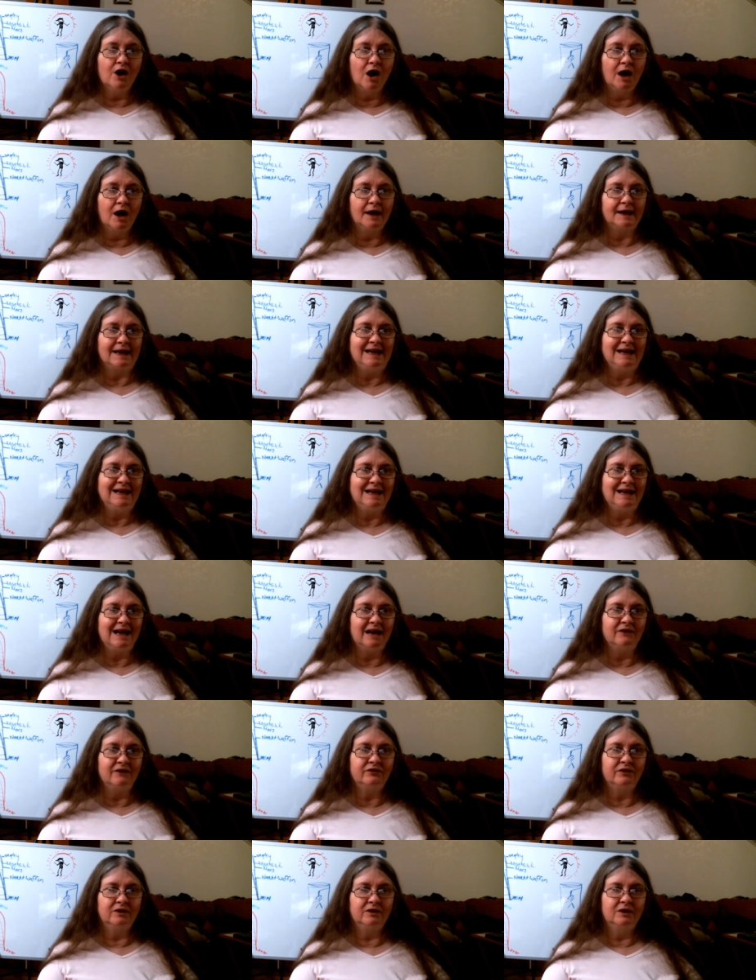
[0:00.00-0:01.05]
are not
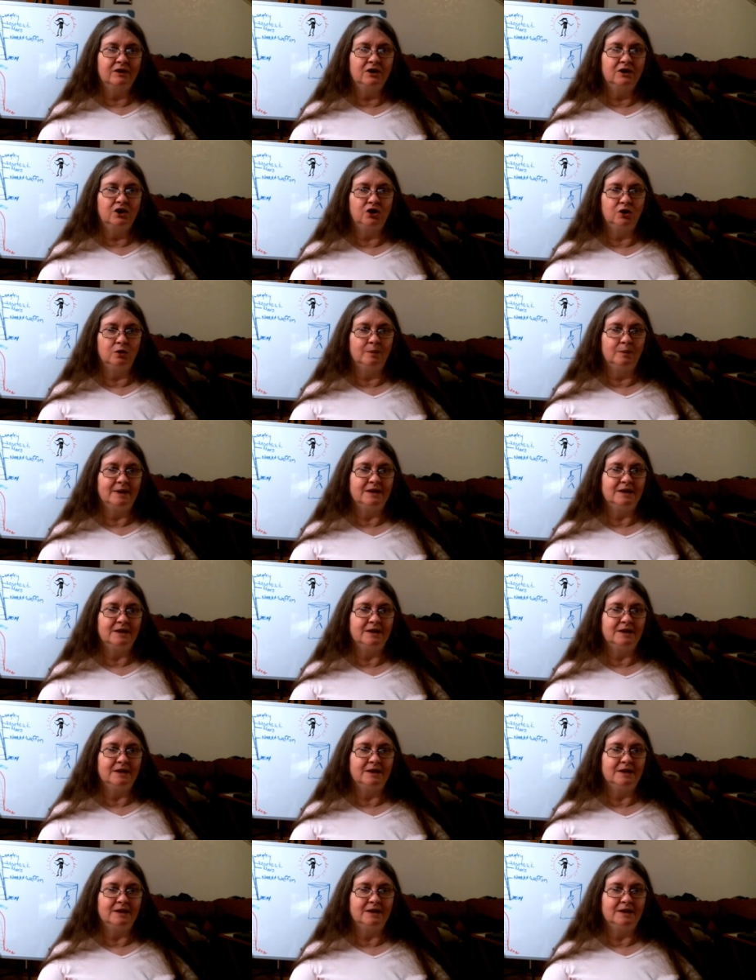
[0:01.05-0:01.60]
enough